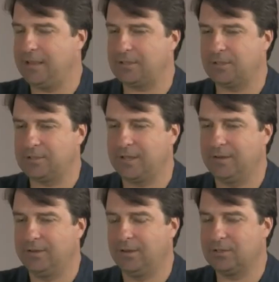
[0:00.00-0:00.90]
Kessler
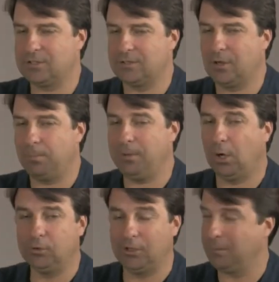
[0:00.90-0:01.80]
said, you know, just don't be
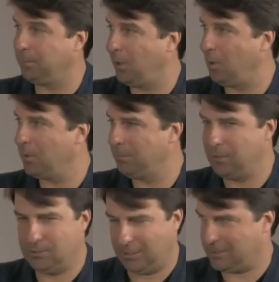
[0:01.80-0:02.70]
holding the ball when the
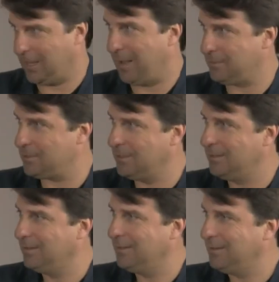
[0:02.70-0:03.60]
music stops.
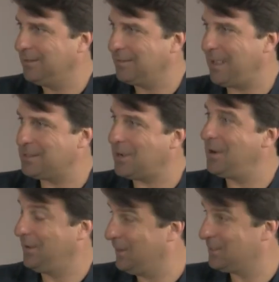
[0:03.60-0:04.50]
That's
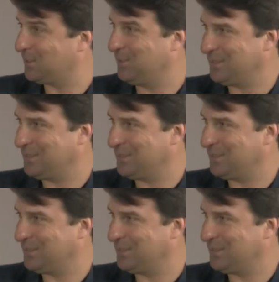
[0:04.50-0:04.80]
kind of his